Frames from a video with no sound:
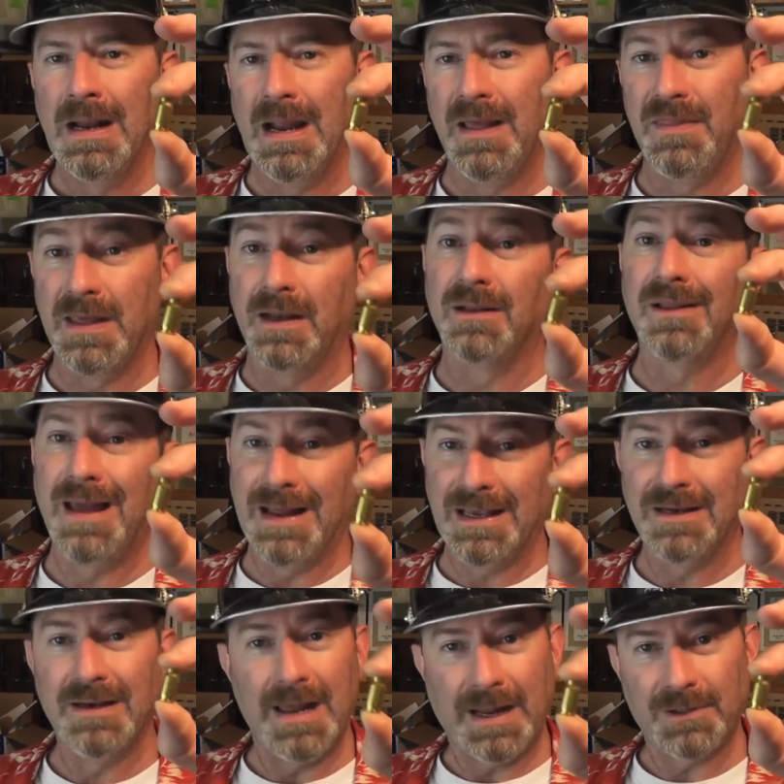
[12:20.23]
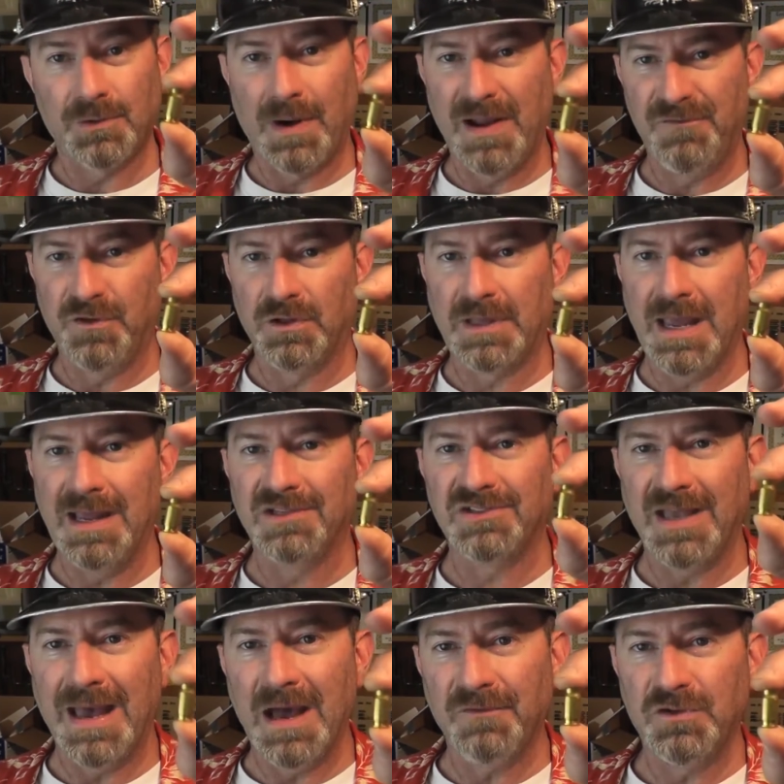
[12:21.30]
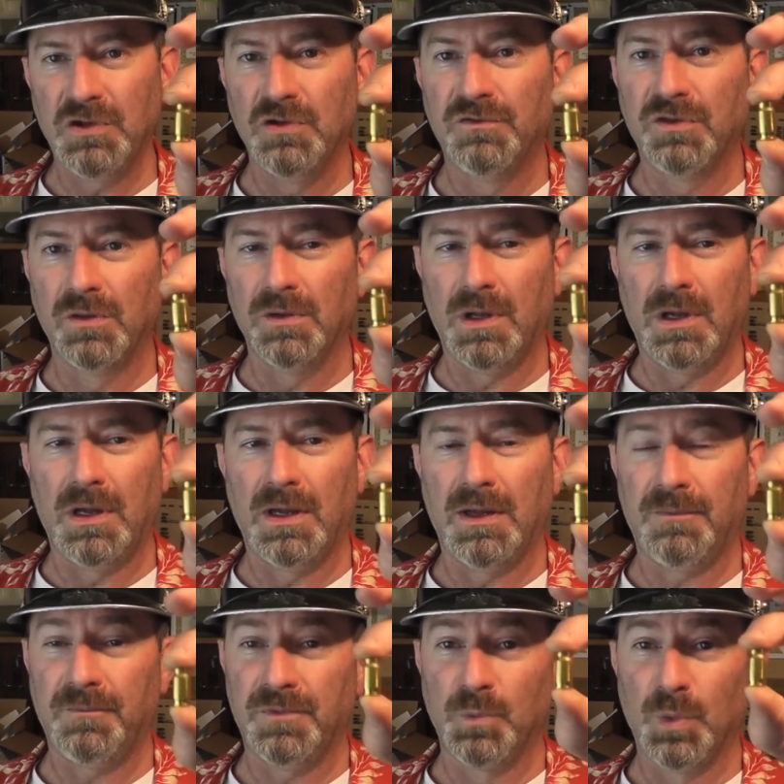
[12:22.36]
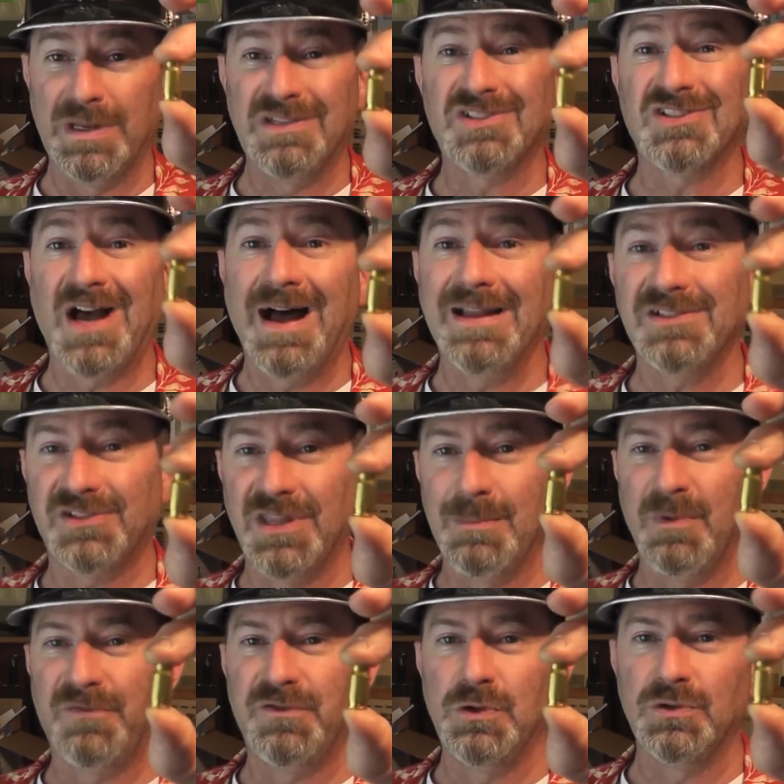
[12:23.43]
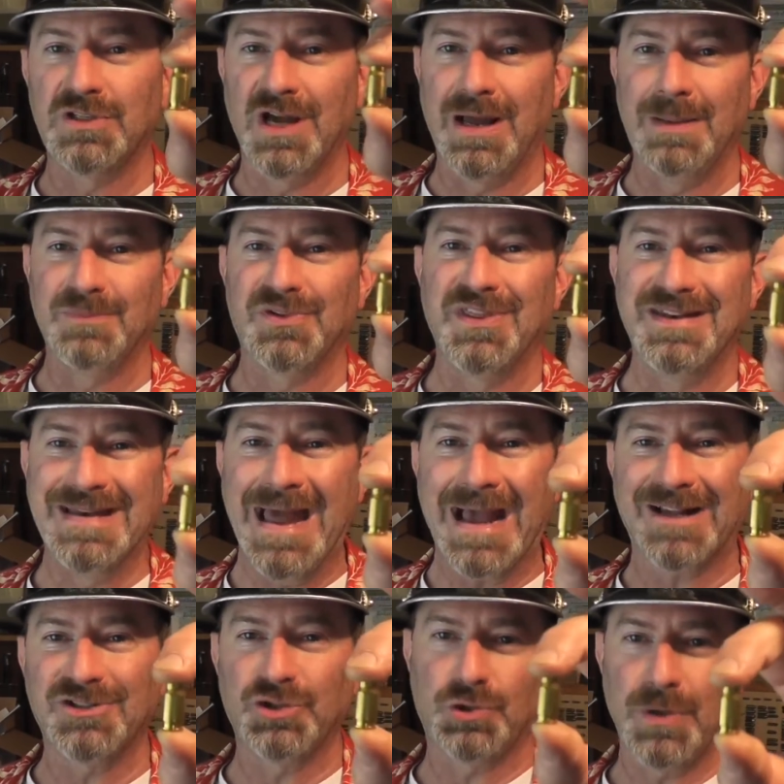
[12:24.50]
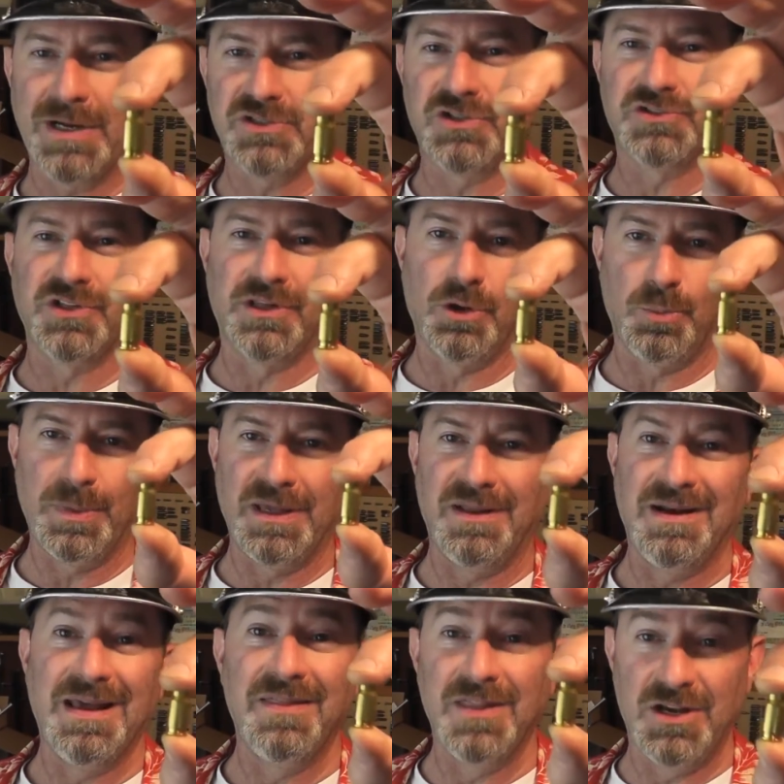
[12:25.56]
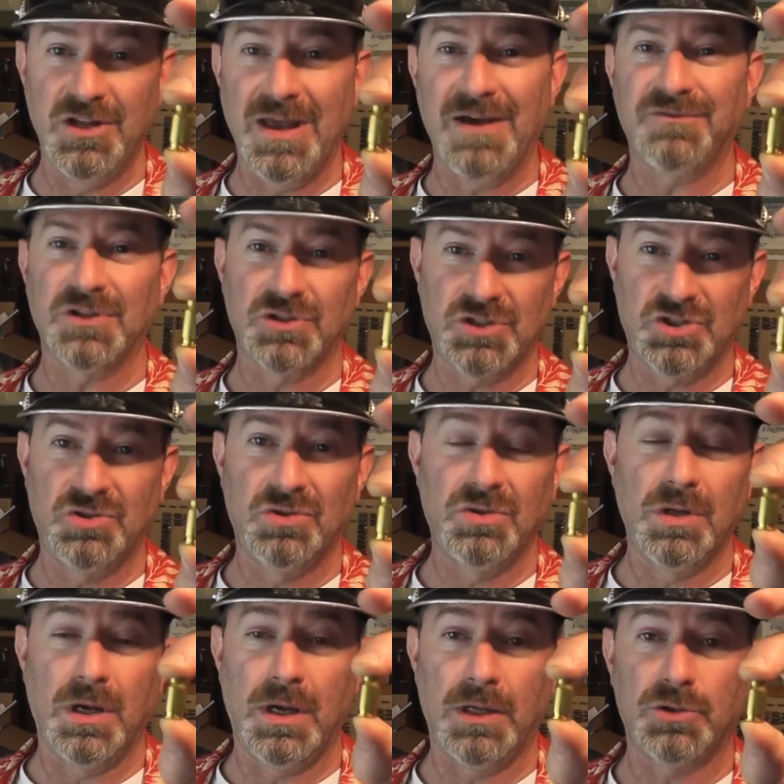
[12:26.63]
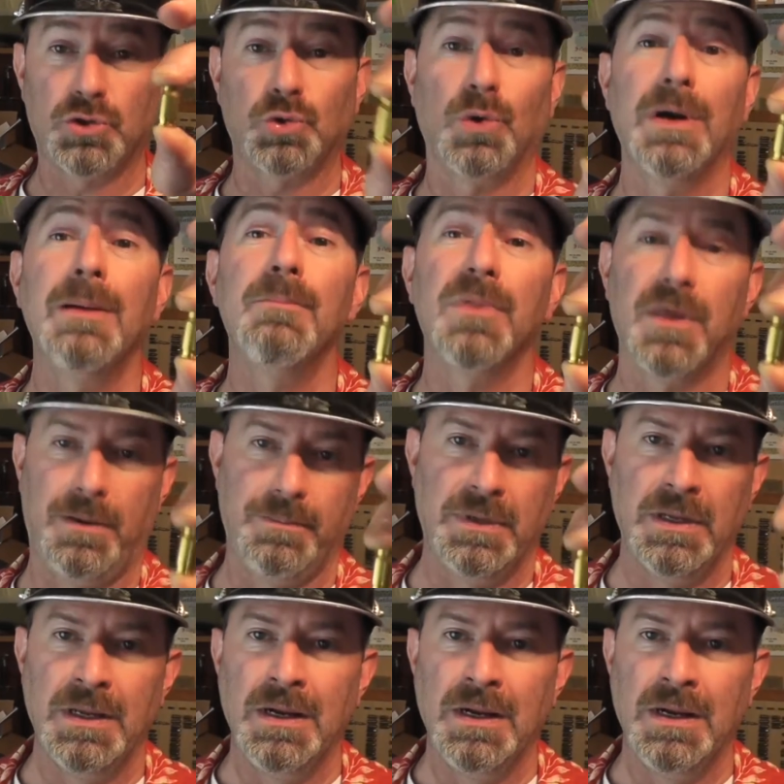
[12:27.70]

And then, like a necked rifle case, after you've uh, resized them a few times, the neck stretches a little bit, and then you have to uh, trim them.